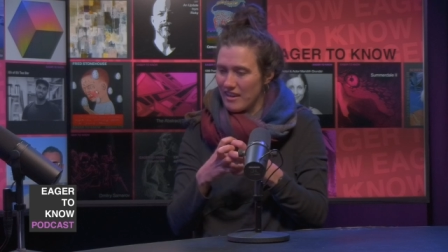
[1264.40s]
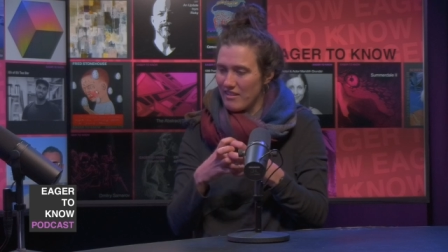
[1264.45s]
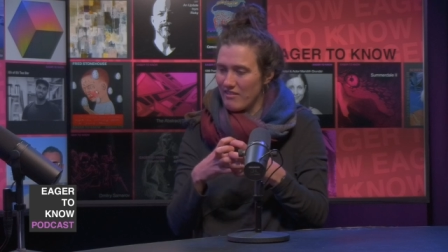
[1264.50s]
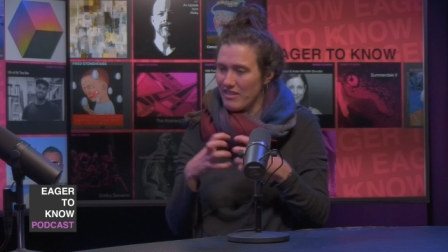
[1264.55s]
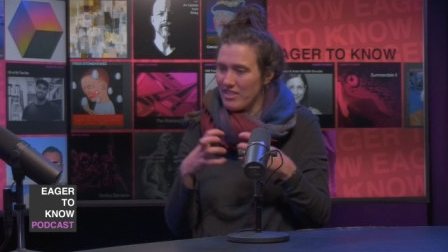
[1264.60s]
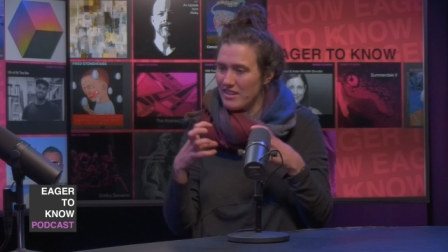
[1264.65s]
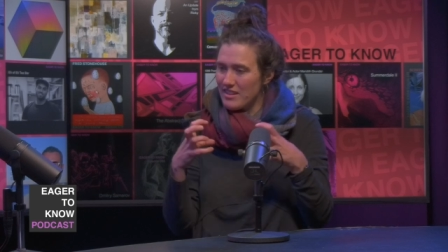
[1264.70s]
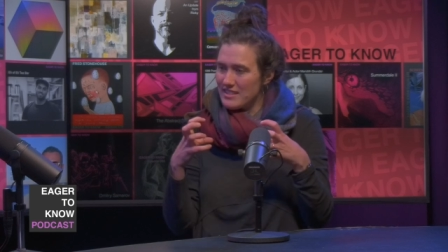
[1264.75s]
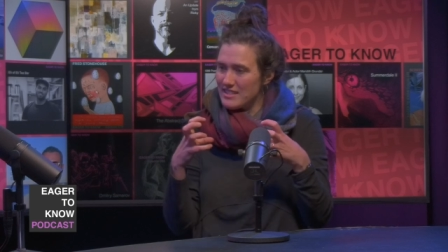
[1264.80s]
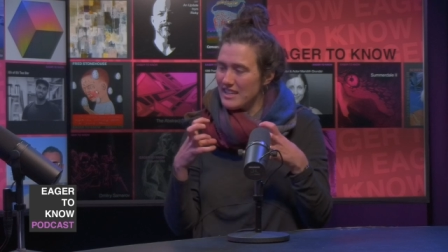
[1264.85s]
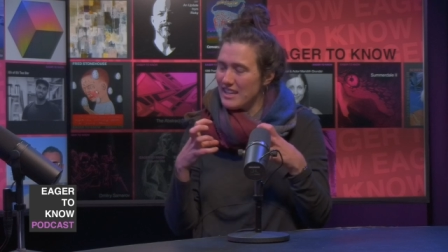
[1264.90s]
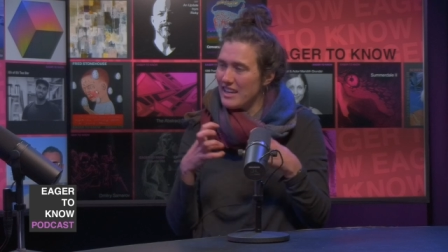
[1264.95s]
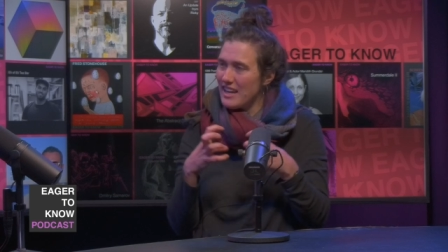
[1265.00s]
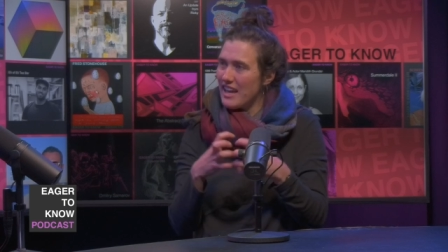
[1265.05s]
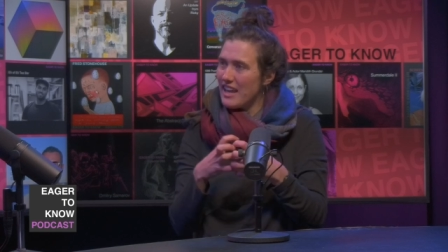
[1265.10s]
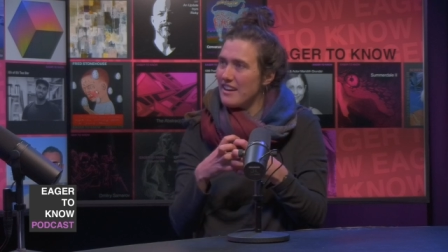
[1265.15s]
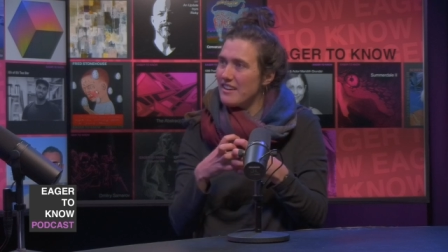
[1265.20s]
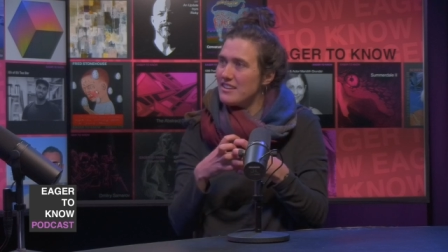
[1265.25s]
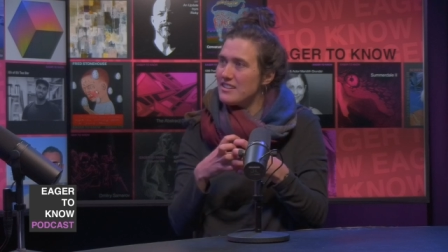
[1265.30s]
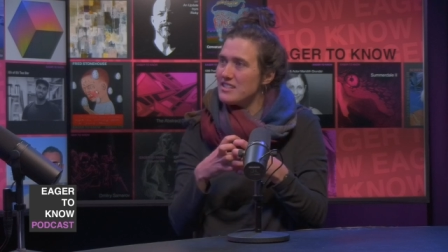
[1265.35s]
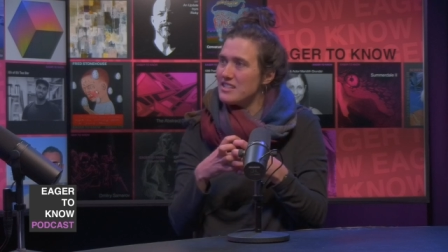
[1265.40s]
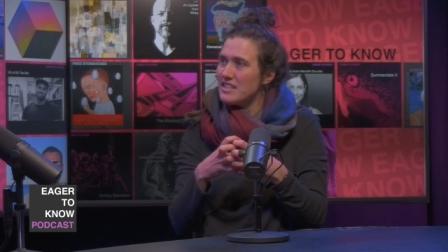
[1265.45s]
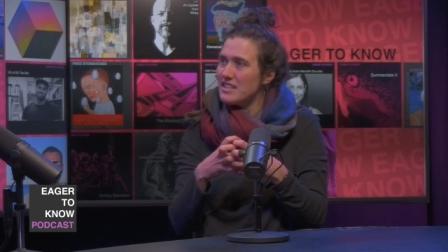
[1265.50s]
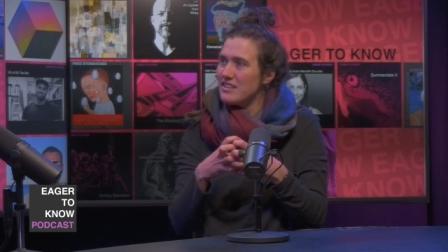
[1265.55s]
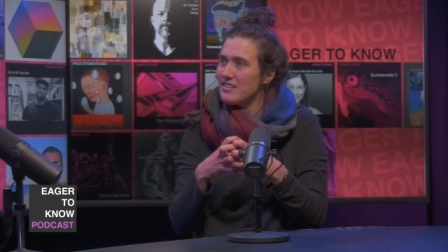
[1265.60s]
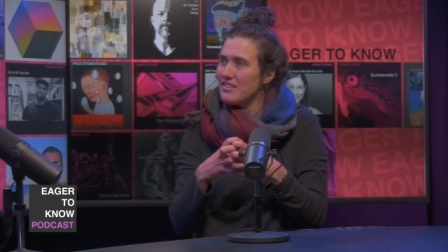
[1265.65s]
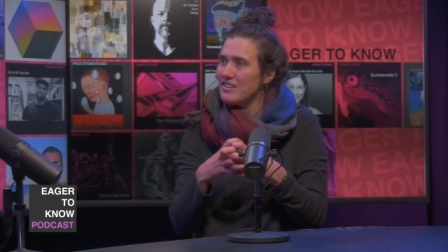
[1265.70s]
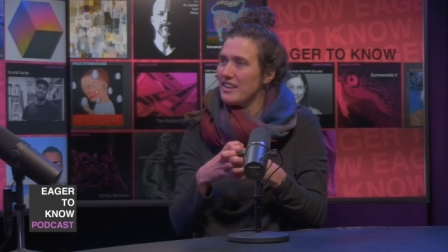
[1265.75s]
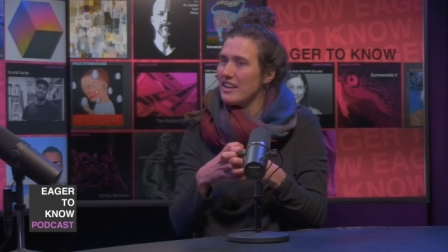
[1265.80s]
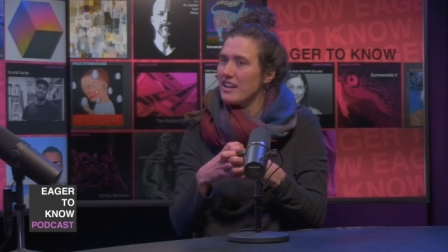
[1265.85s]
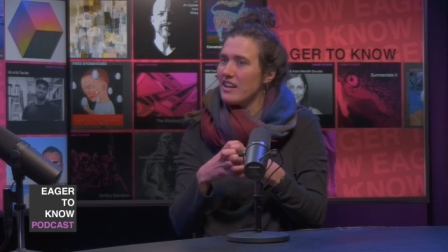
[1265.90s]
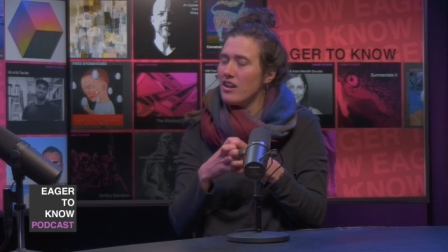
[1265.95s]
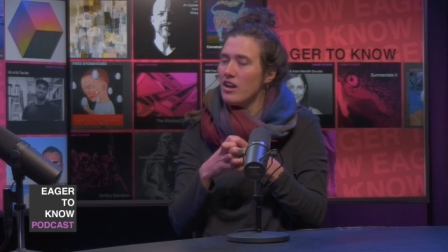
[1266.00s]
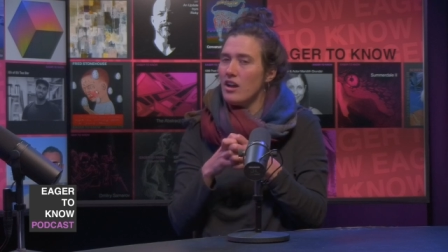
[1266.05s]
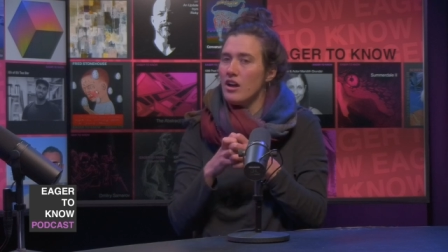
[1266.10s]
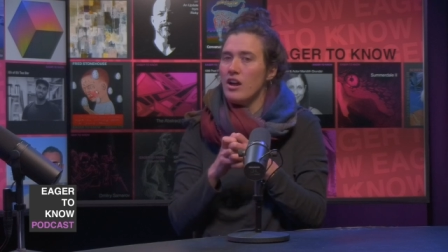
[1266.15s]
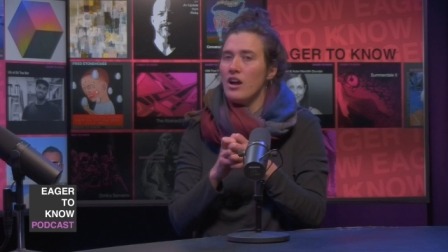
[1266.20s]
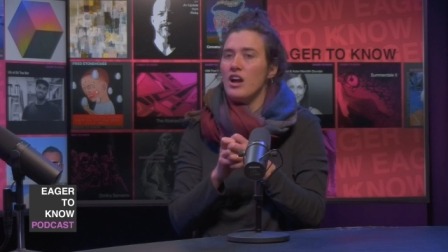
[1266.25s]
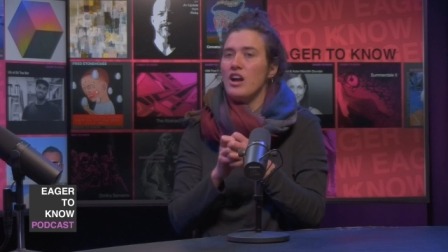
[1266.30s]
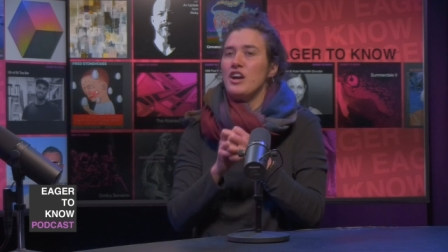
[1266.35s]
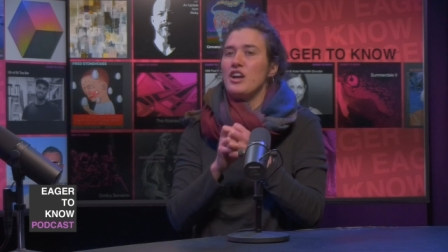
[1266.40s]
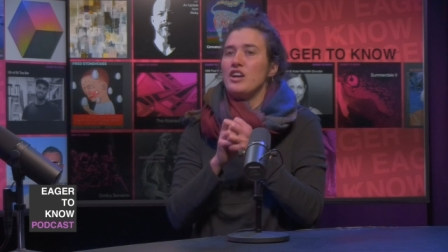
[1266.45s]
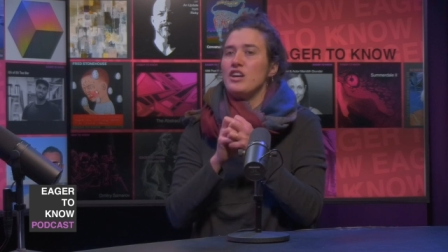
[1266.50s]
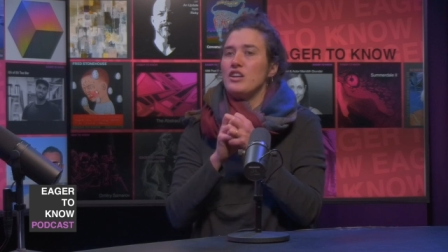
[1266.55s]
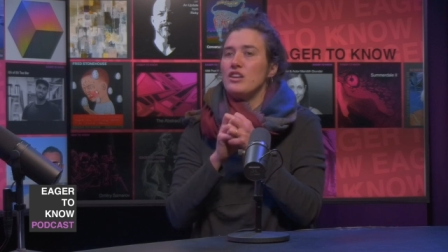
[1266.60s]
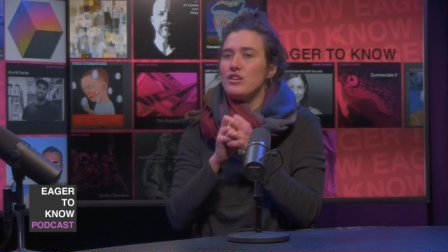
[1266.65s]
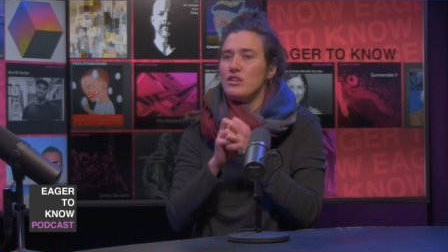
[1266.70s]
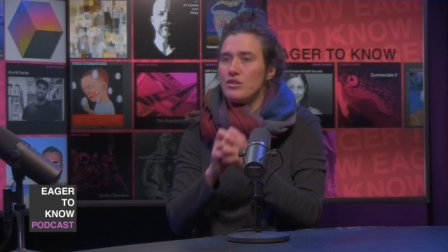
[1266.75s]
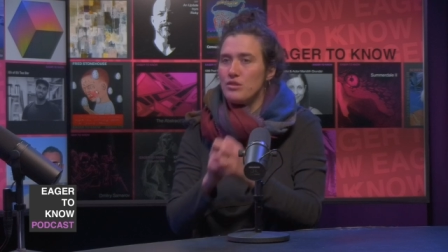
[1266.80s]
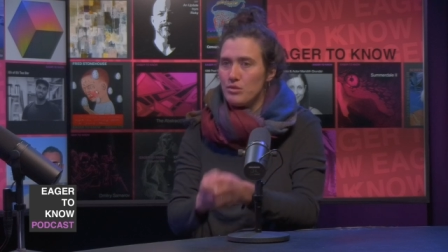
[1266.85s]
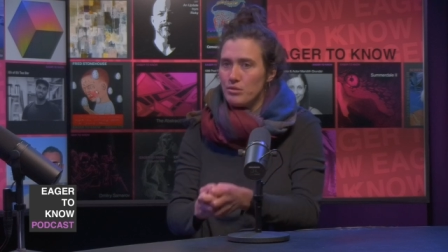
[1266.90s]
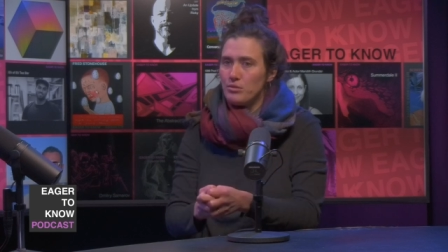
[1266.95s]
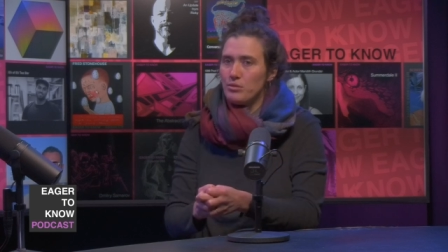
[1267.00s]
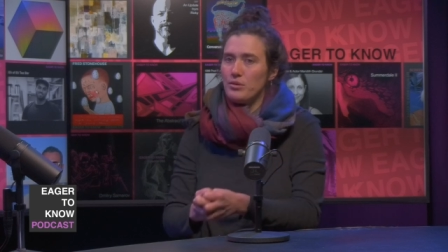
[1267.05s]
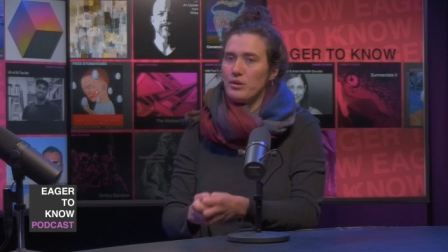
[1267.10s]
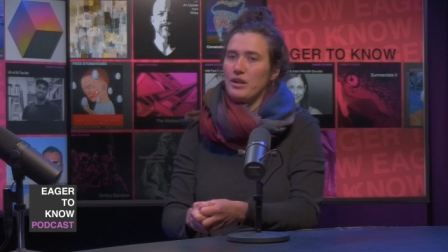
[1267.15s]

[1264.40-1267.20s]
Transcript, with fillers: when there's that energy, you're like you